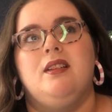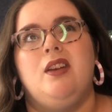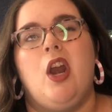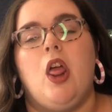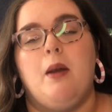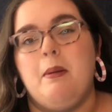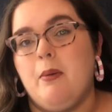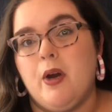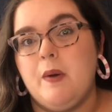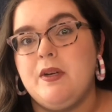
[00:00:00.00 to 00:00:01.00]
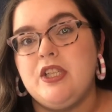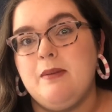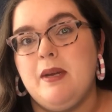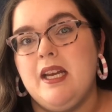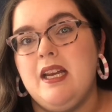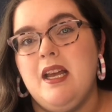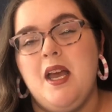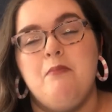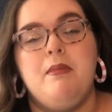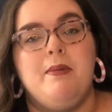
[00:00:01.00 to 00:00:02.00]
not a lot of people are going to want champagne,
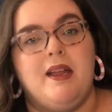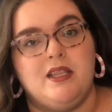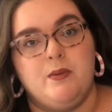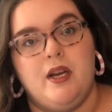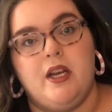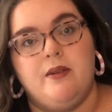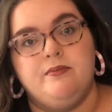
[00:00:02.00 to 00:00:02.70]
maybe that's the way to go.